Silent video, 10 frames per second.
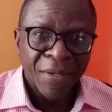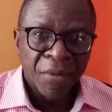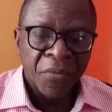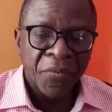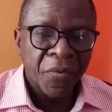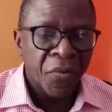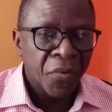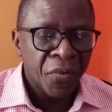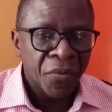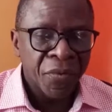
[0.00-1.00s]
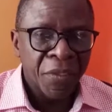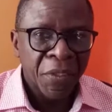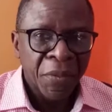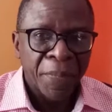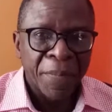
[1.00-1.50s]
of course,
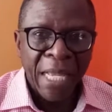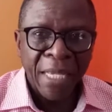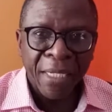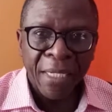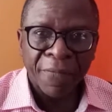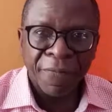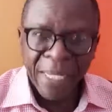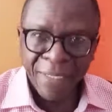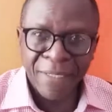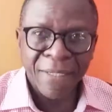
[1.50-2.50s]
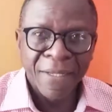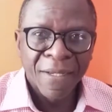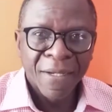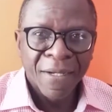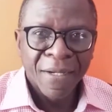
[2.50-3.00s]
by reflex,
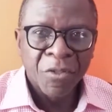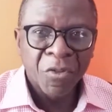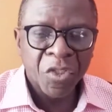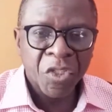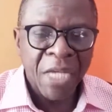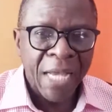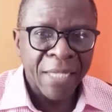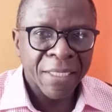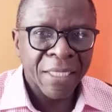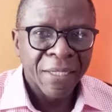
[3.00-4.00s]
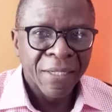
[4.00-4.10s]
you start